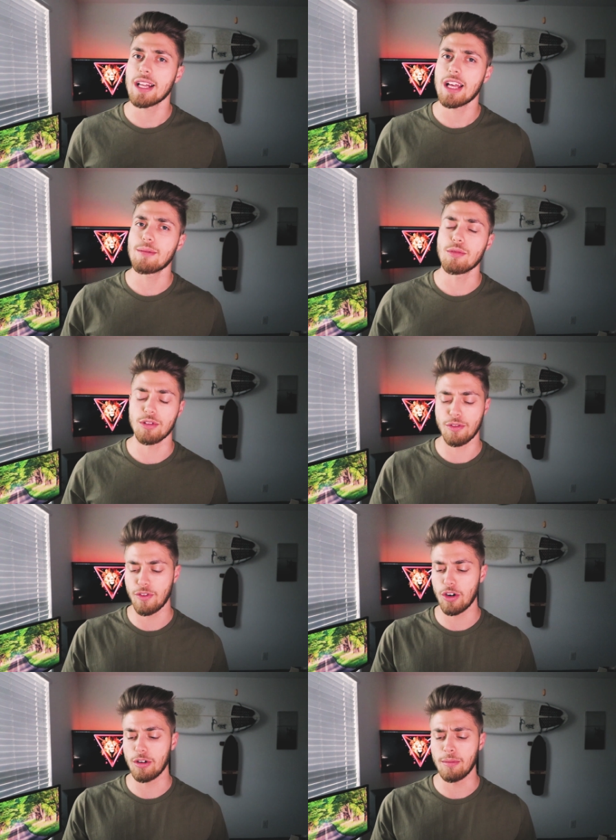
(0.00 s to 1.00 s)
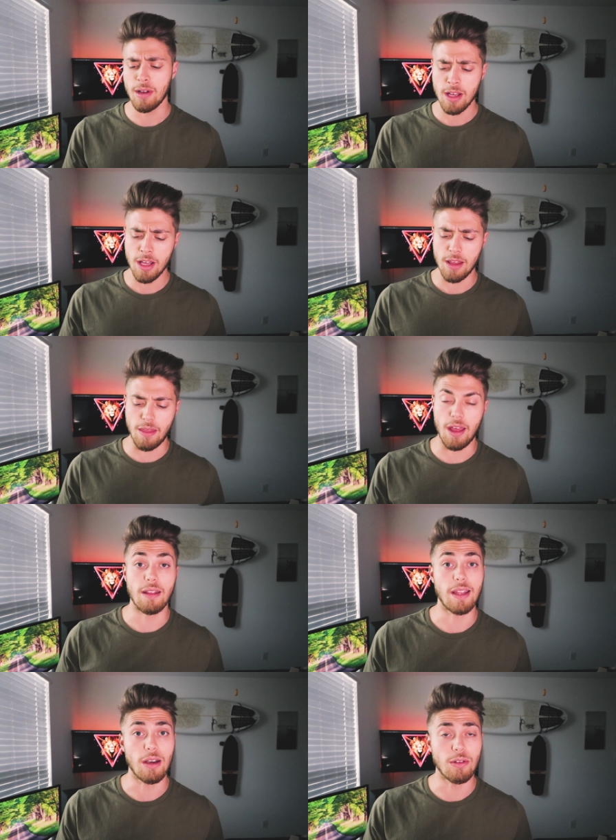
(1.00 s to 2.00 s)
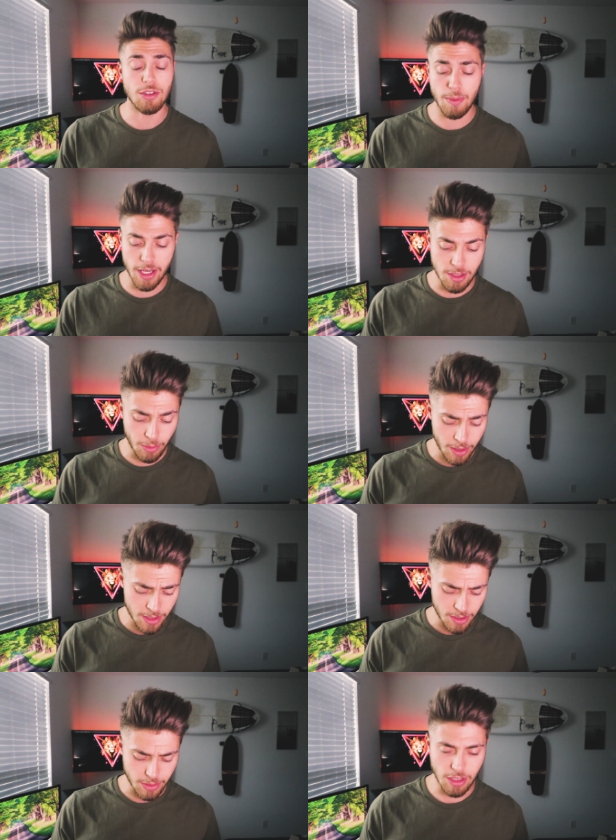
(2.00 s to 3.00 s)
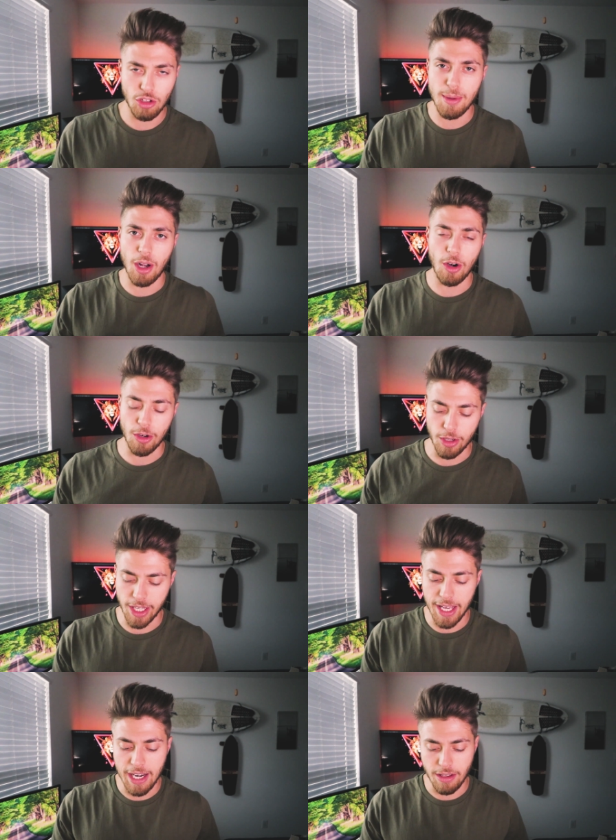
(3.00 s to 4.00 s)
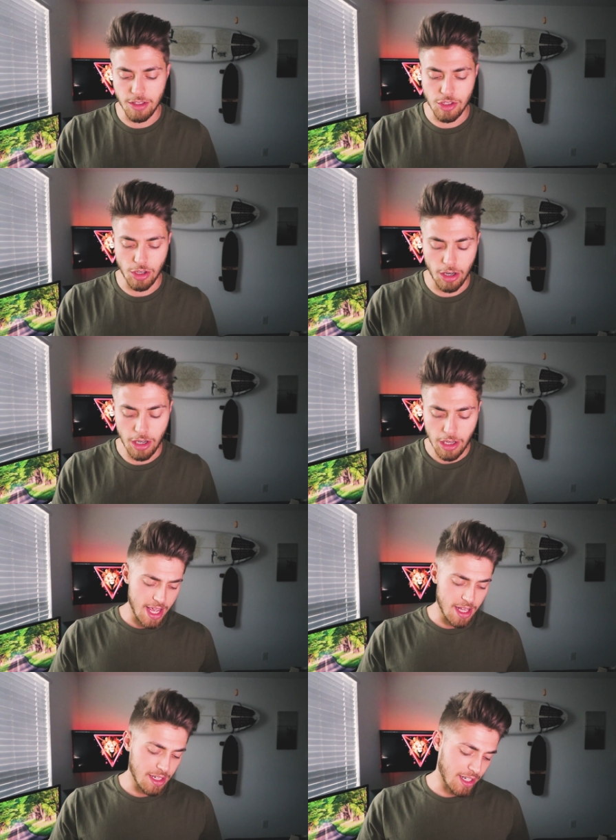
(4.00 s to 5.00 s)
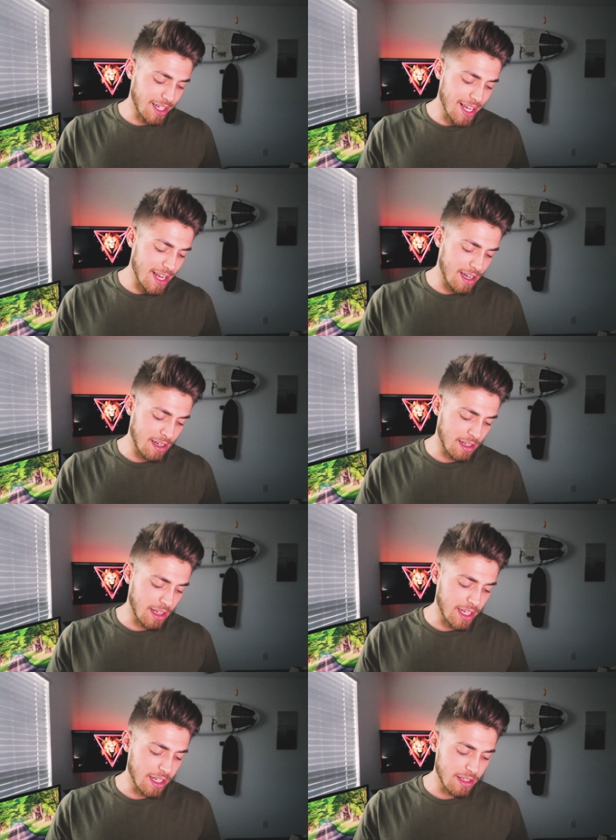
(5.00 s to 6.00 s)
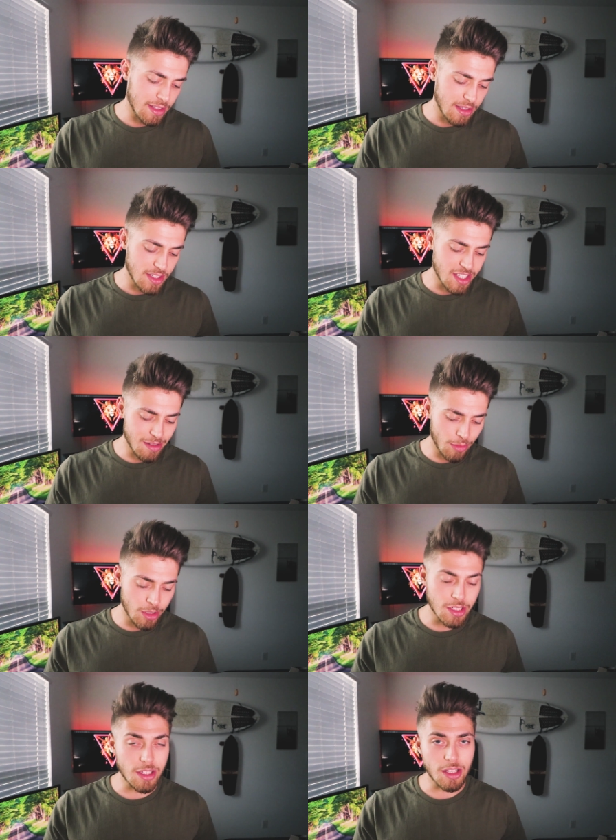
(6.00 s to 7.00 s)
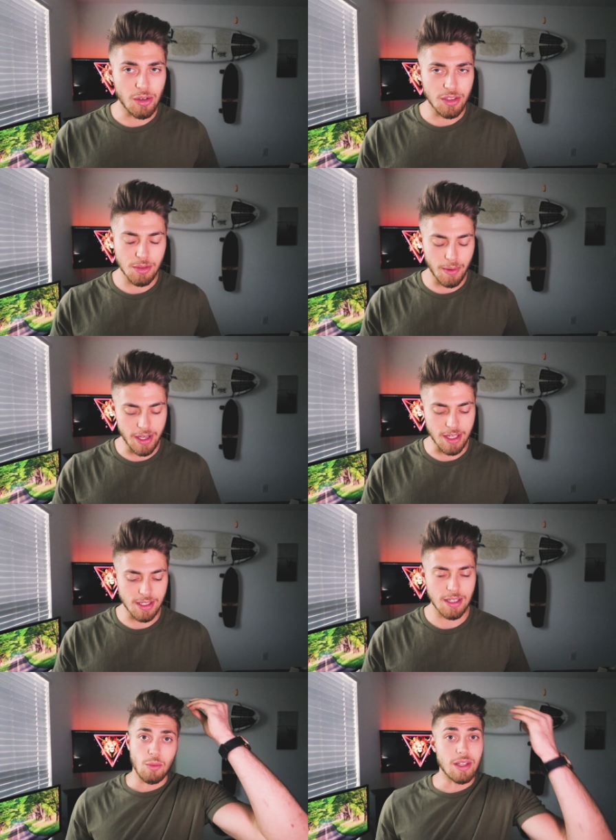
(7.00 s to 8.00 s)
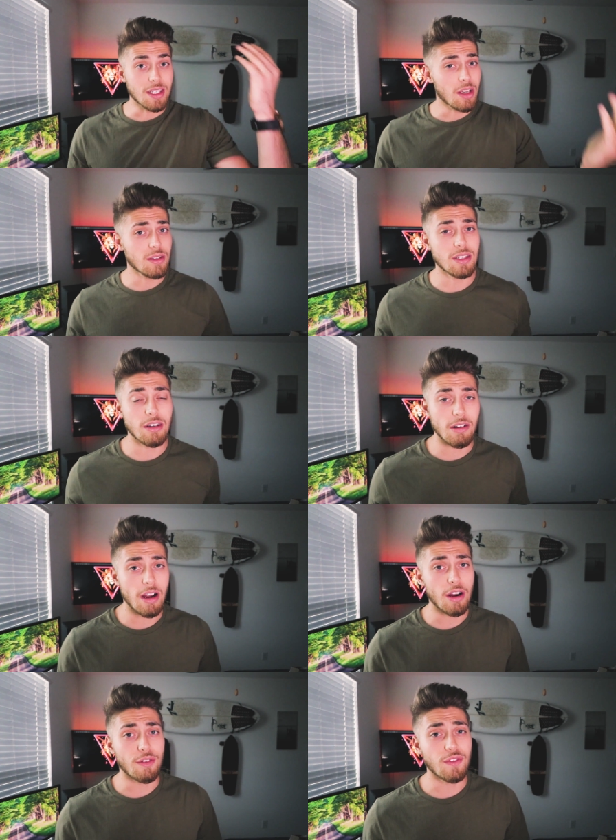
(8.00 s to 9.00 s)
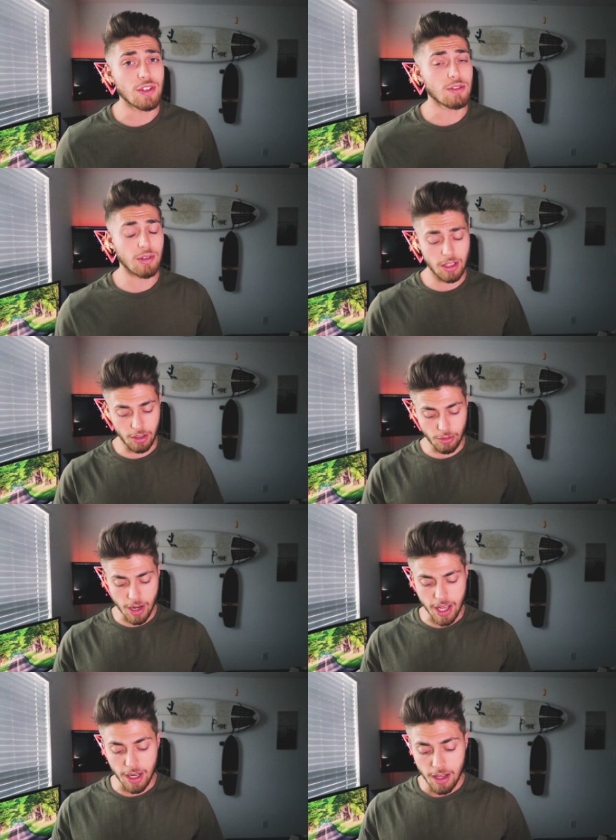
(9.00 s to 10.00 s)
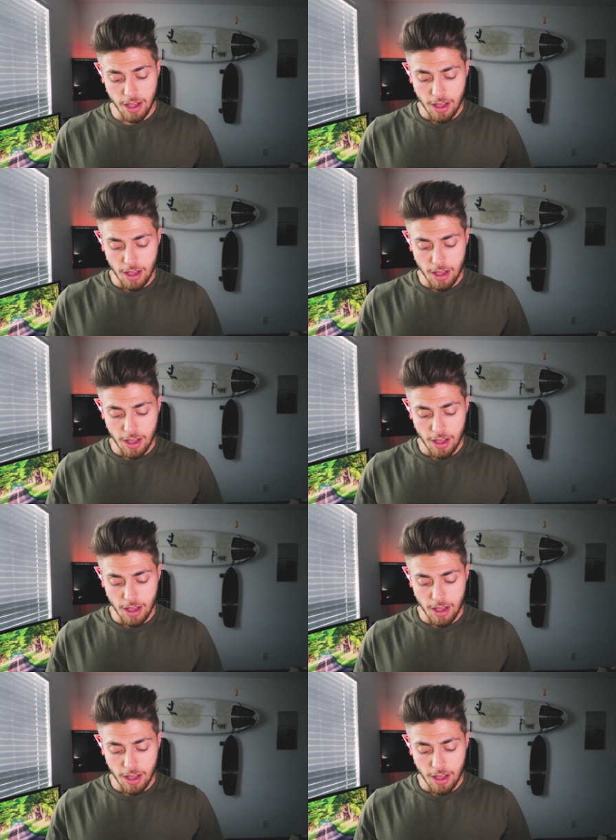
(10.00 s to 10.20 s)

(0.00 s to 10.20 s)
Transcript: and a lot more firm than the Old Spice was, so it's a little bit harder to get out of the jar. And again, like similar to the Old Spice, when this goes into your hair, it feels really great,